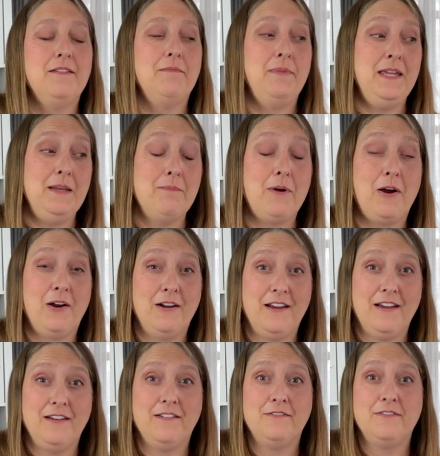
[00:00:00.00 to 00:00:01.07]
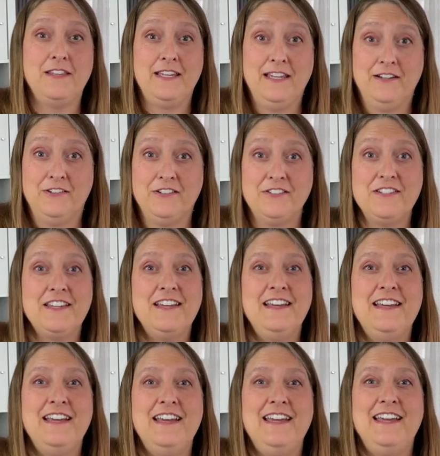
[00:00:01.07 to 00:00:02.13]
Being part of the guild
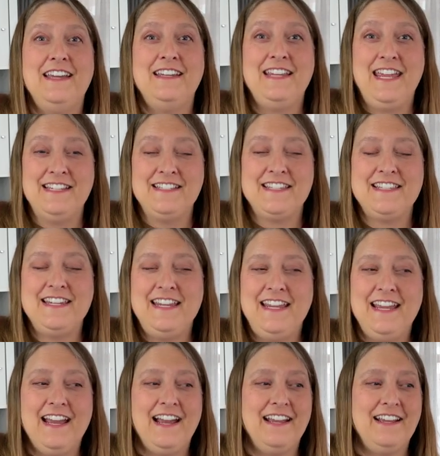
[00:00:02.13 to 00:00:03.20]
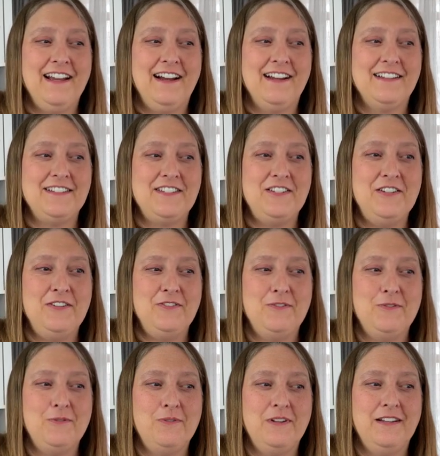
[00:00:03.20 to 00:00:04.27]
in Kansas City, I got
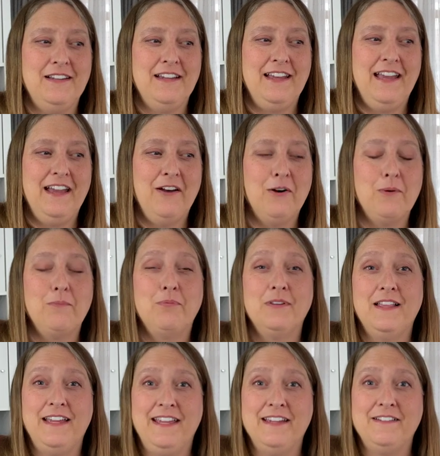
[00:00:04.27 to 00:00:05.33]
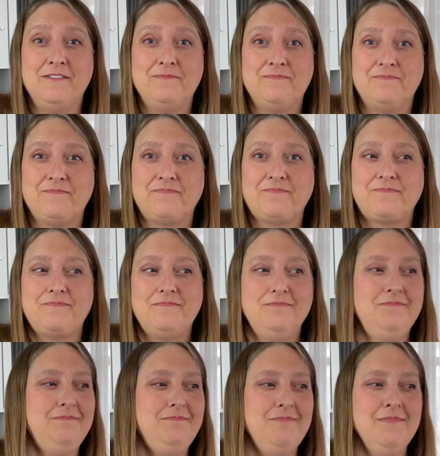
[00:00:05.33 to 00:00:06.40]
to help plan
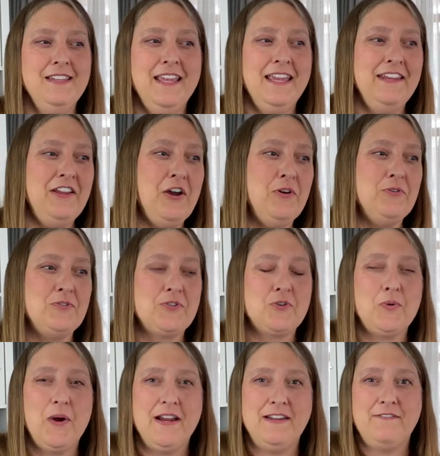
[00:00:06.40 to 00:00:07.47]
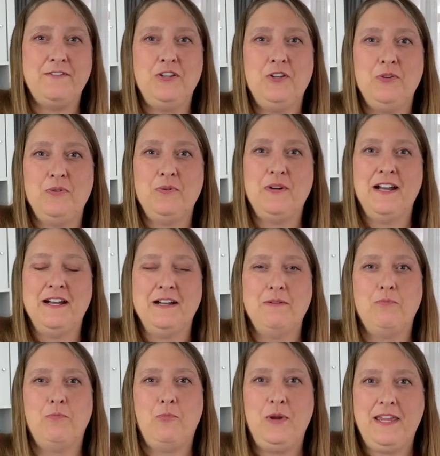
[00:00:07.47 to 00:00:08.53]
and host quite a few
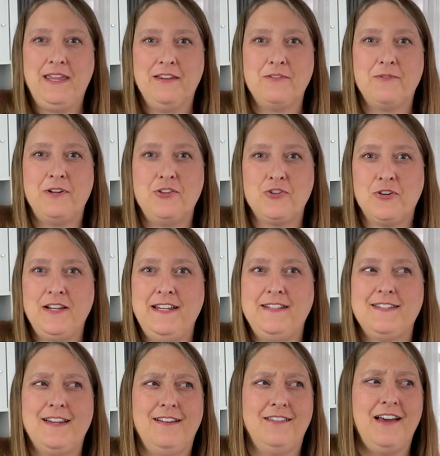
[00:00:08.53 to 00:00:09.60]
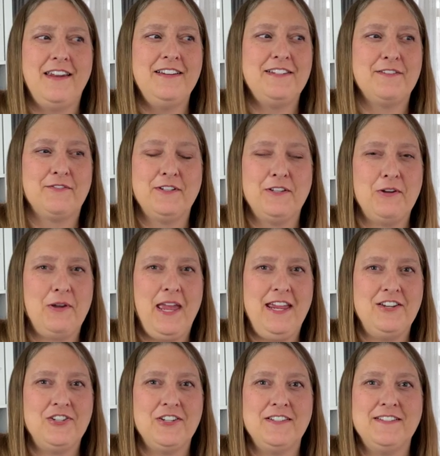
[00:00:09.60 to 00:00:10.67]
weekend retreats at a lot of different
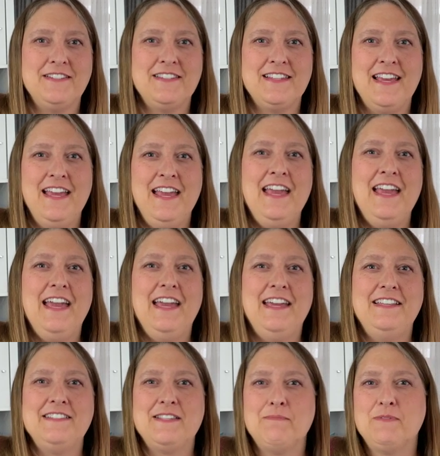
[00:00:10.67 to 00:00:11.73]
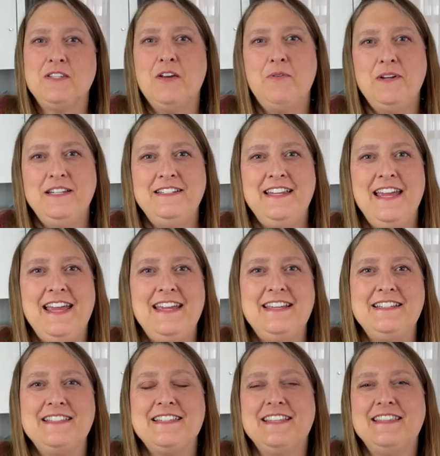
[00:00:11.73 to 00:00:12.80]
locations, and some sewing
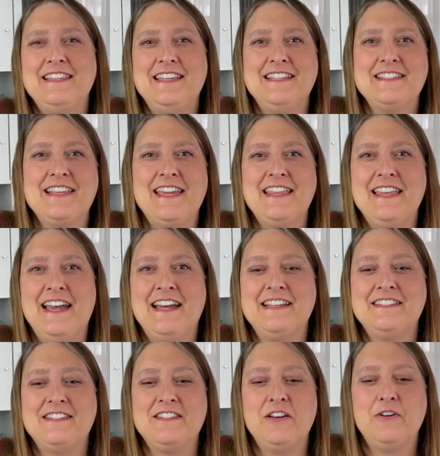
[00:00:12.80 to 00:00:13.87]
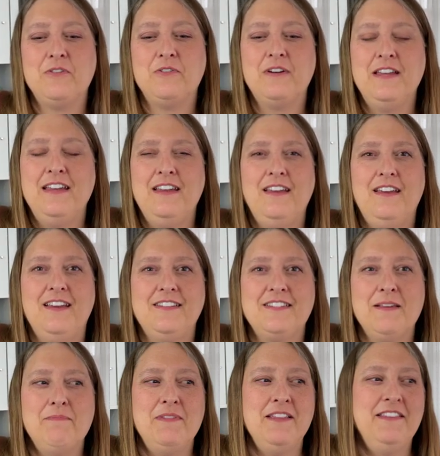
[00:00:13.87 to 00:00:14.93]
days and things like that. So it's
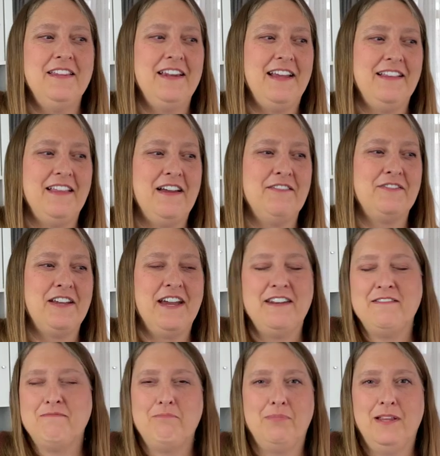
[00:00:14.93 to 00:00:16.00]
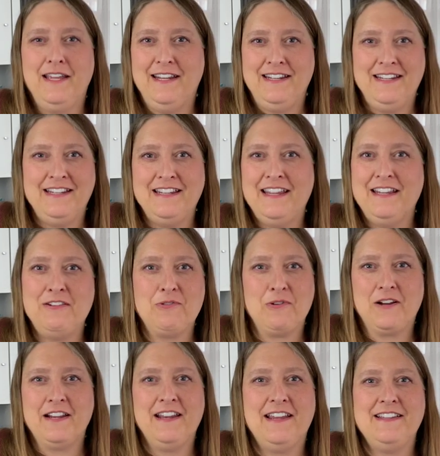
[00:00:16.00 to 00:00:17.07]
something that I love kind of planning and
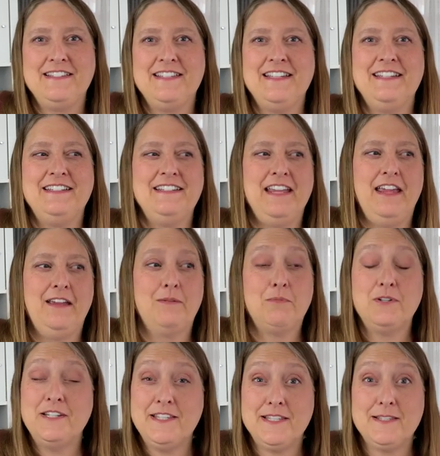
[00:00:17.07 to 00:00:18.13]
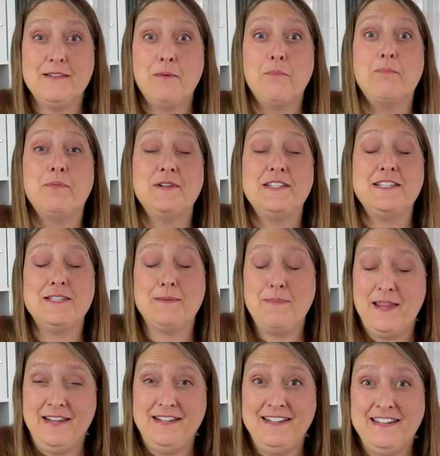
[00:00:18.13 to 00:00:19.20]
organizing and
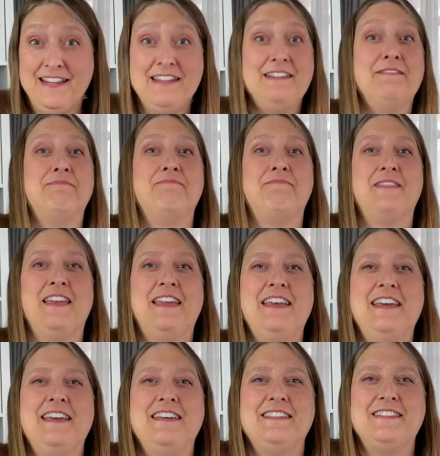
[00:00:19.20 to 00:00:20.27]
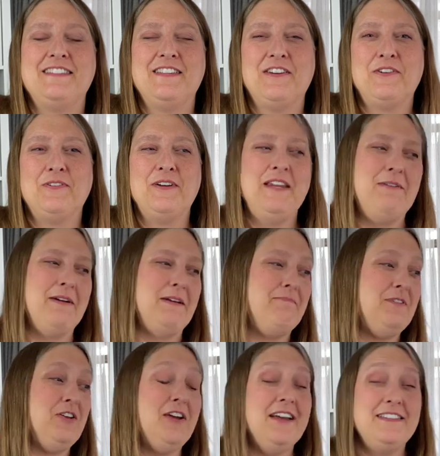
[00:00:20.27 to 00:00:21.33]
participating in. So anyway,
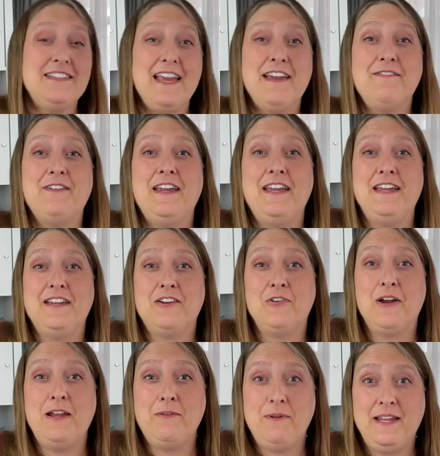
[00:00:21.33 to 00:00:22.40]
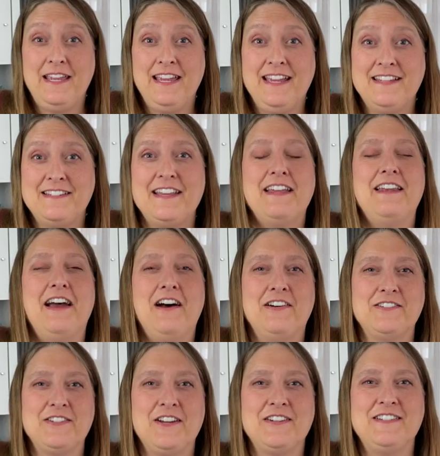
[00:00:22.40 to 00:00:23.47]
you guys have a great weekend, and
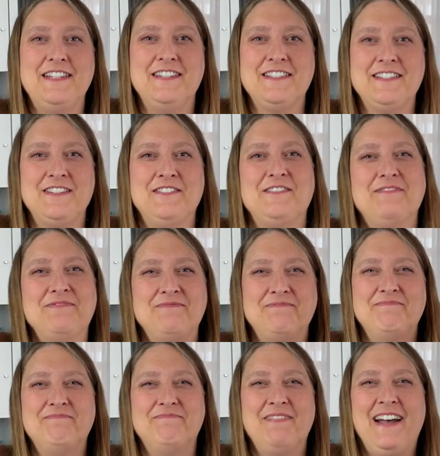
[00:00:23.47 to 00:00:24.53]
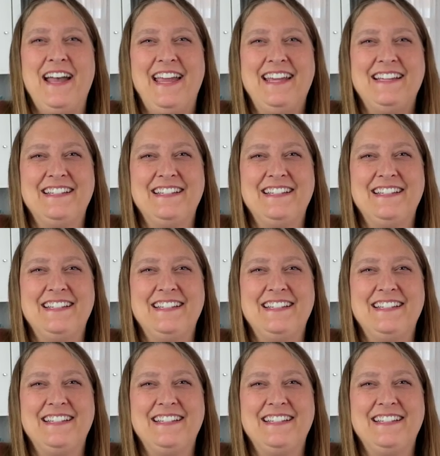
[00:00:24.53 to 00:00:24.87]
I'll talk to you soon. Bye.